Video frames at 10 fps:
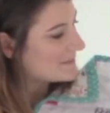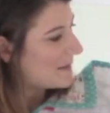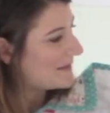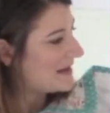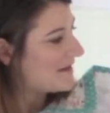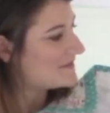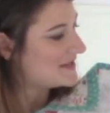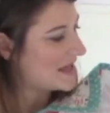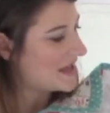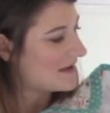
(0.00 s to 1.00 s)
Mummy
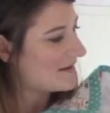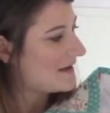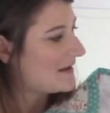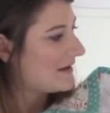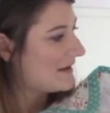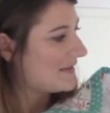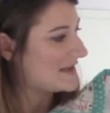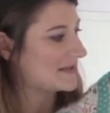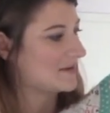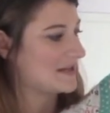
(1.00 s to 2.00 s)
loves you.
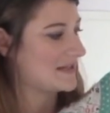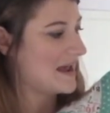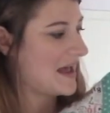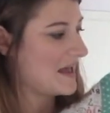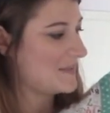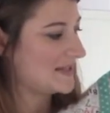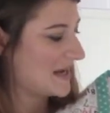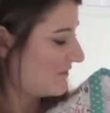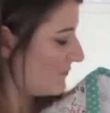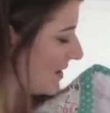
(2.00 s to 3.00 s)
This got his name, his
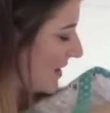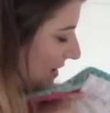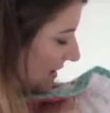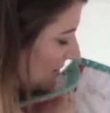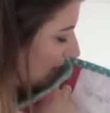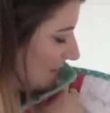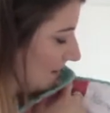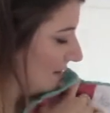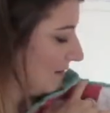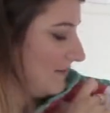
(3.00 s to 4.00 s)
date of birth,
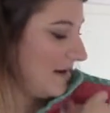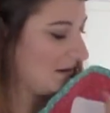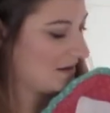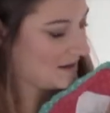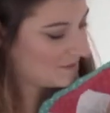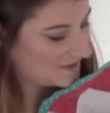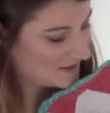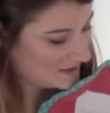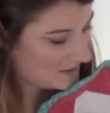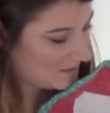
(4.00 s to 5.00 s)
Nanny
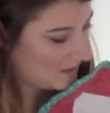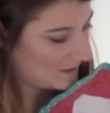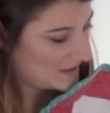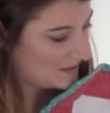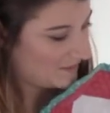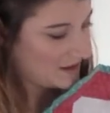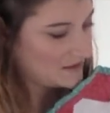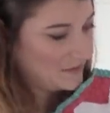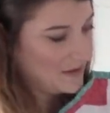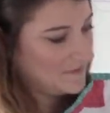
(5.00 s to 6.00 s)
loves you, Auntie
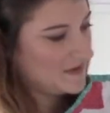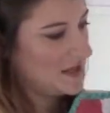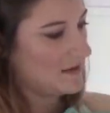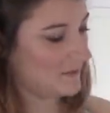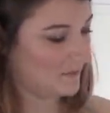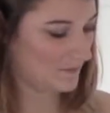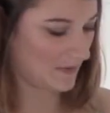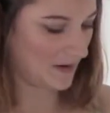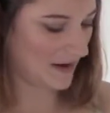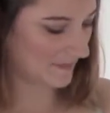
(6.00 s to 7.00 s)
Rachel loves you.
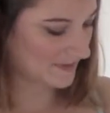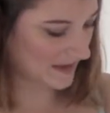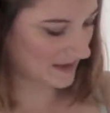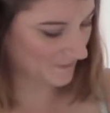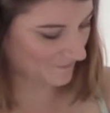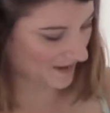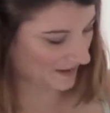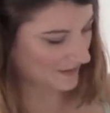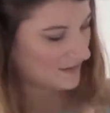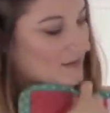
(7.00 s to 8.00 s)
I absolutely love
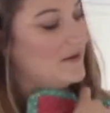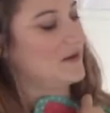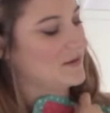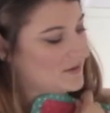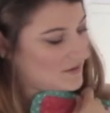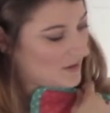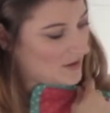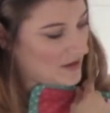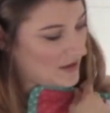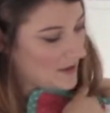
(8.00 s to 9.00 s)
that, so
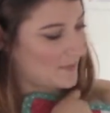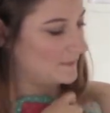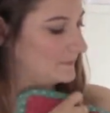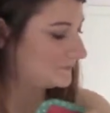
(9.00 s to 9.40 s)
cute.